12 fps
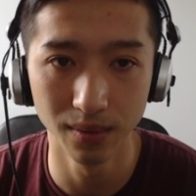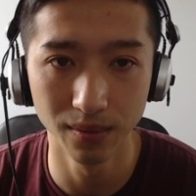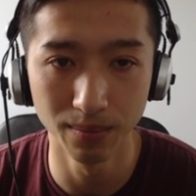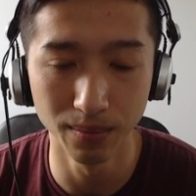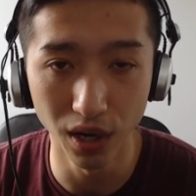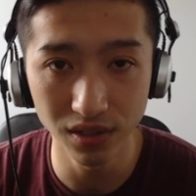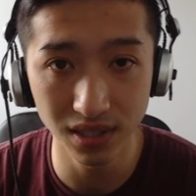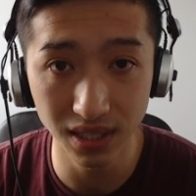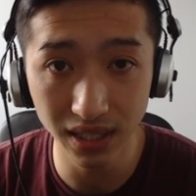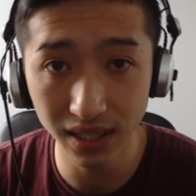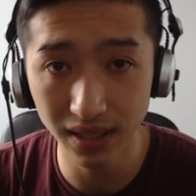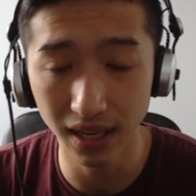
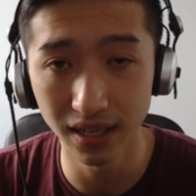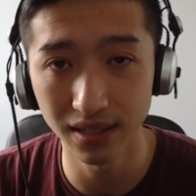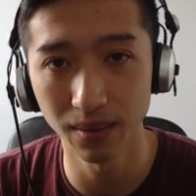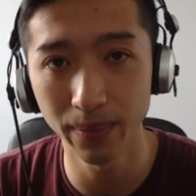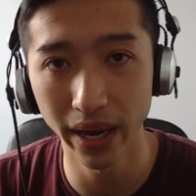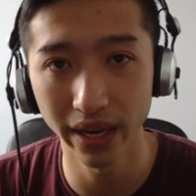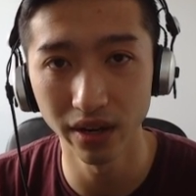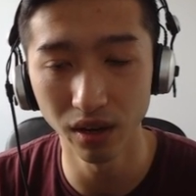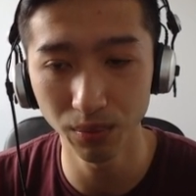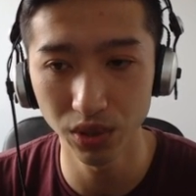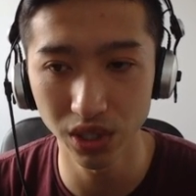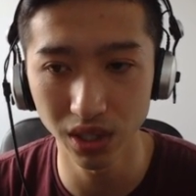Mostly there is a paid
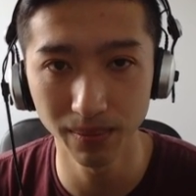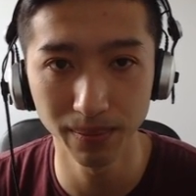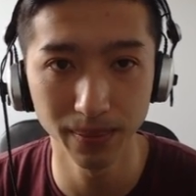option,